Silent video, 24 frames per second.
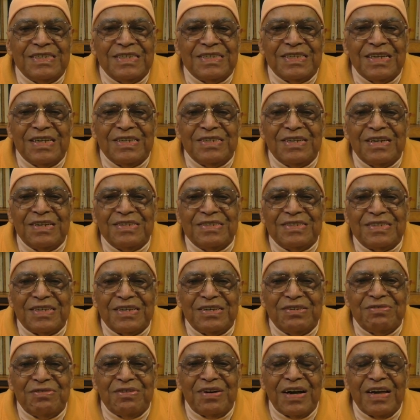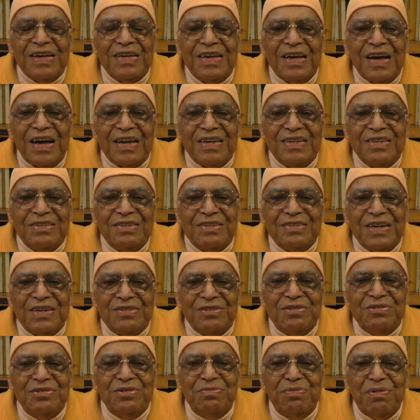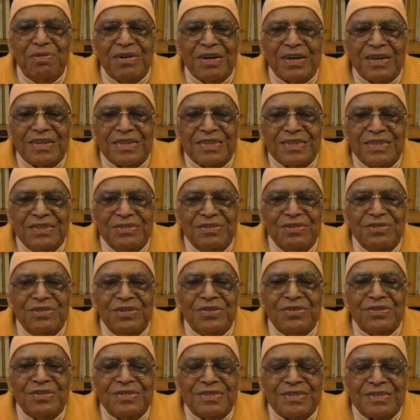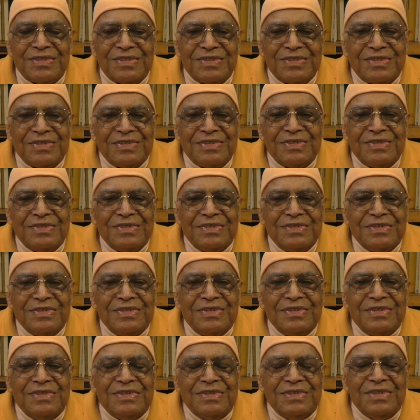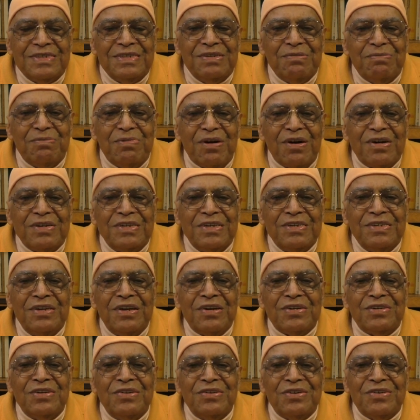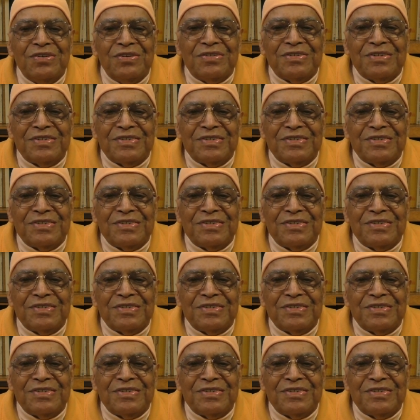And I said, why are you a good boy? Do you know? The boy did not know.